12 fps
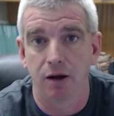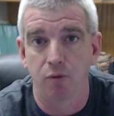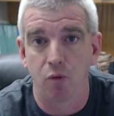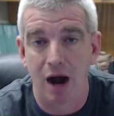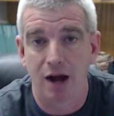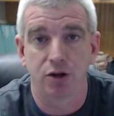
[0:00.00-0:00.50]

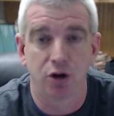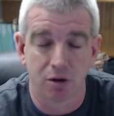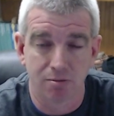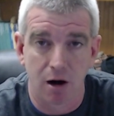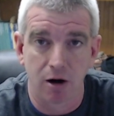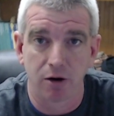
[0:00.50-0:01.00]
while you're
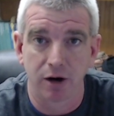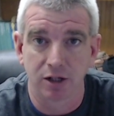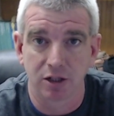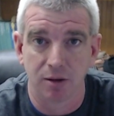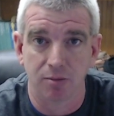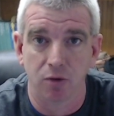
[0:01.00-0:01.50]
murdering
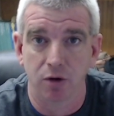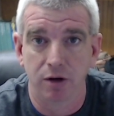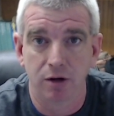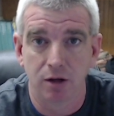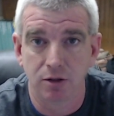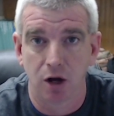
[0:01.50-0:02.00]

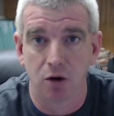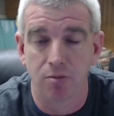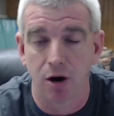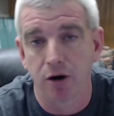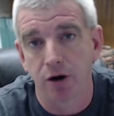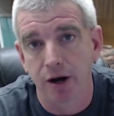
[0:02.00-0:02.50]
someone, don't
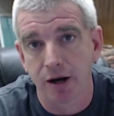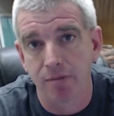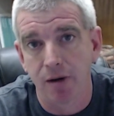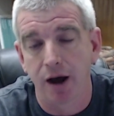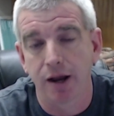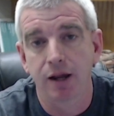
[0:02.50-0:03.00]
murder
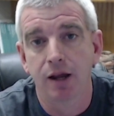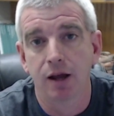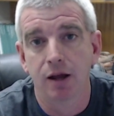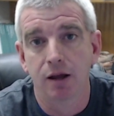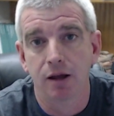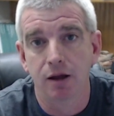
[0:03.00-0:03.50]
anybody.
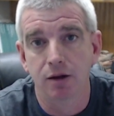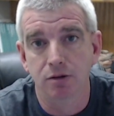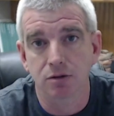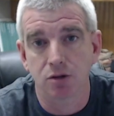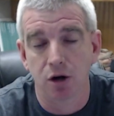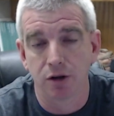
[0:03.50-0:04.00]

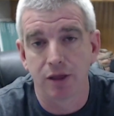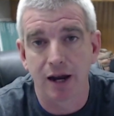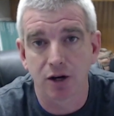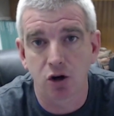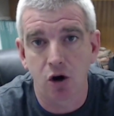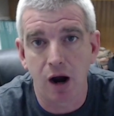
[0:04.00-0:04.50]
During
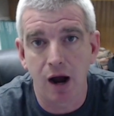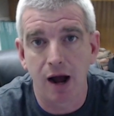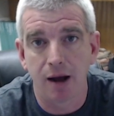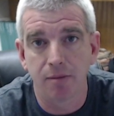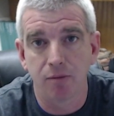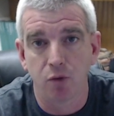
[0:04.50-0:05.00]
that
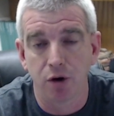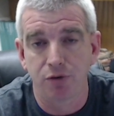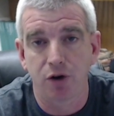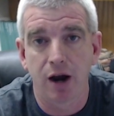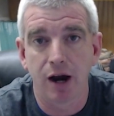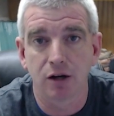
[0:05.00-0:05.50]
crime, one of
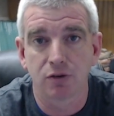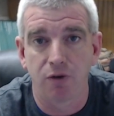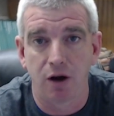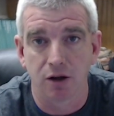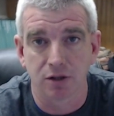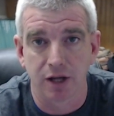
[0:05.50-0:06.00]
your hairs
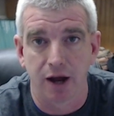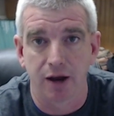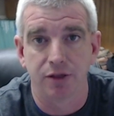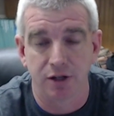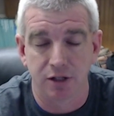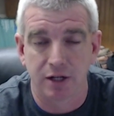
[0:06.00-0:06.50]
falls
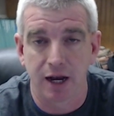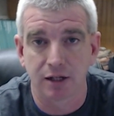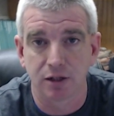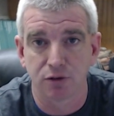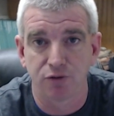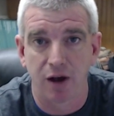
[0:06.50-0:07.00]
out. The
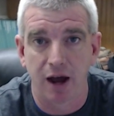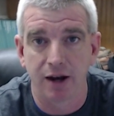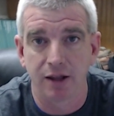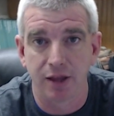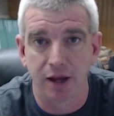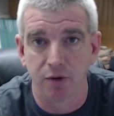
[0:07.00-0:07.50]
detectives find
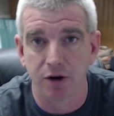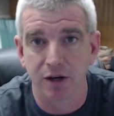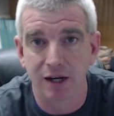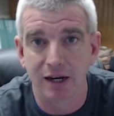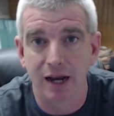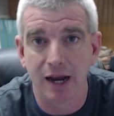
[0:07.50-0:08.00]
it. They run a
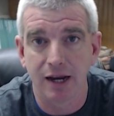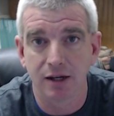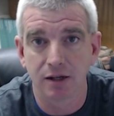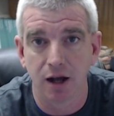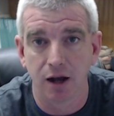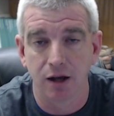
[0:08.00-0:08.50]

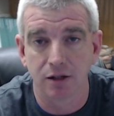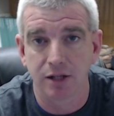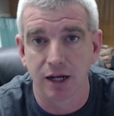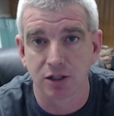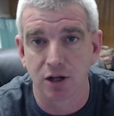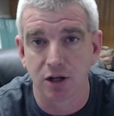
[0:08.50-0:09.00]
DNA
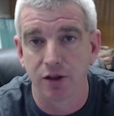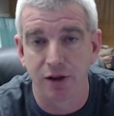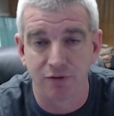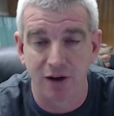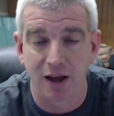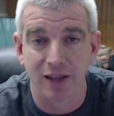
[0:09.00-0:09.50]
test on it. They
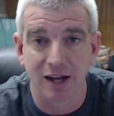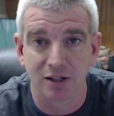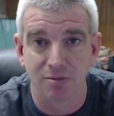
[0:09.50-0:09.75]
find that to